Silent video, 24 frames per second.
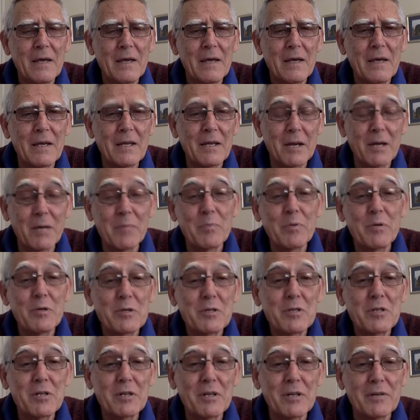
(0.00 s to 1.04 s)
And I
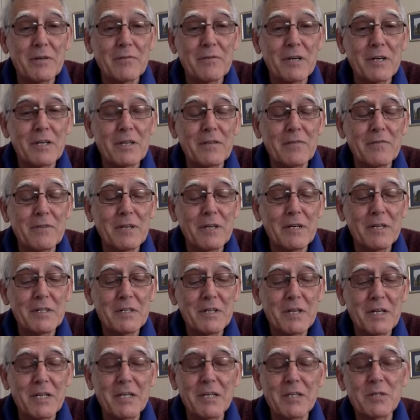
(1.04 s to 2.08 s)
personally have had the very
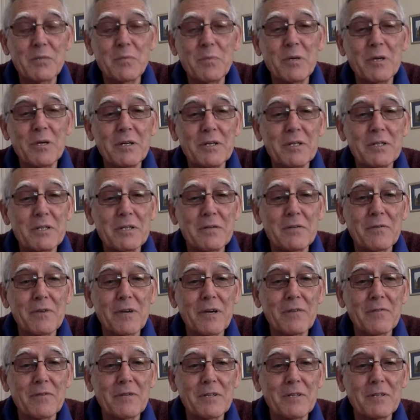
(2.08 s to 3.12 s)
sad experience of
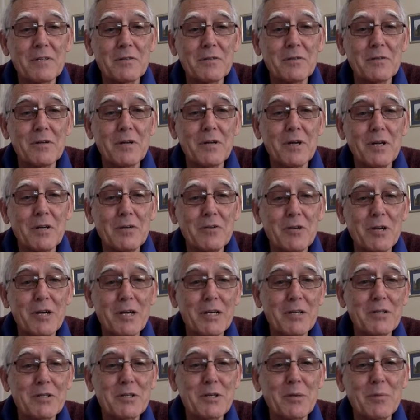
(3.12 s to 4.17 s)
having to drag
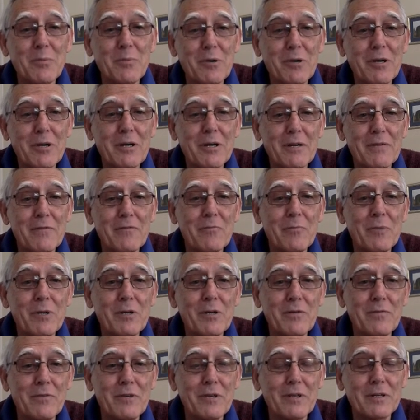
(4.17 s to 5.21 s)
somebody out of a motor
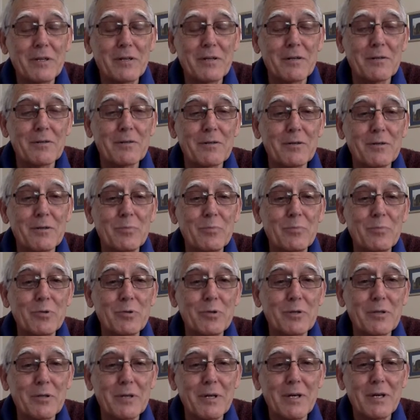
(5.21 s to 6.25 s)
vehicle who put
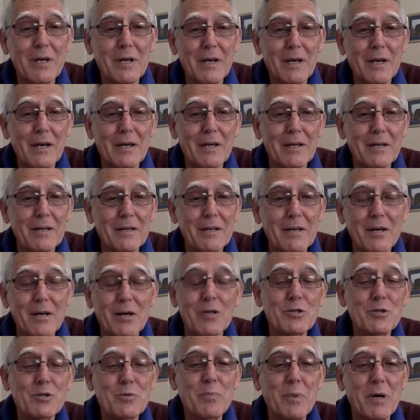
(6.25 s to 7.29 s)
a
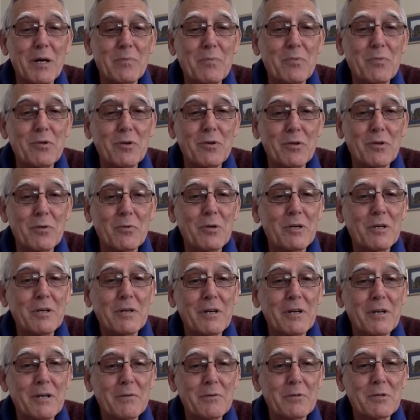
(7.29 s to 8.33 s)
hose pipe through the window
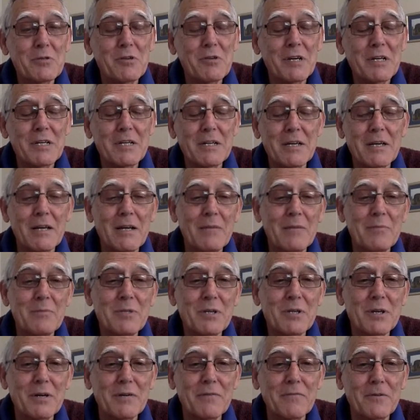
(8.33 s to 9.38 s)
and was trying to kill
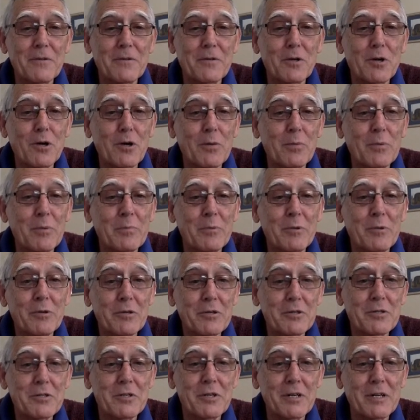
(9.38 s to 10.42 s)
himself with carbon
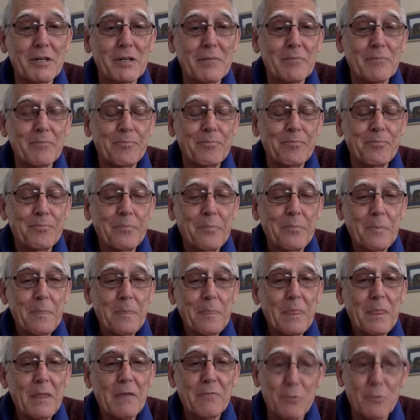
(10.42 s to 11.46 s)
monoxide.
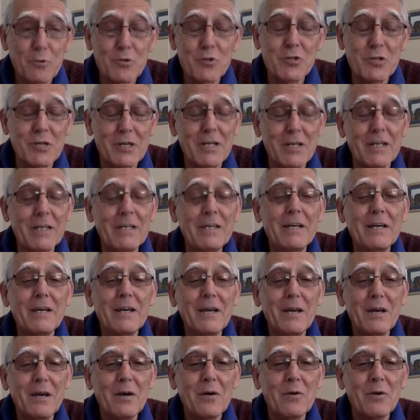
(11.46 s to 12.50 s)
Fortunately,
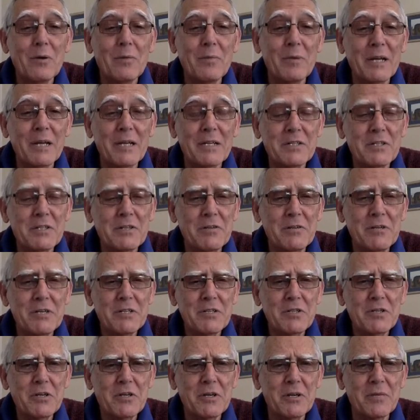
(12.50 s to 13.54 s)
we managed to
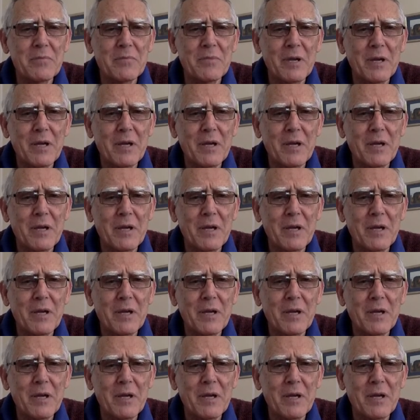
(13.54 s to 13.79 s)
rescue him.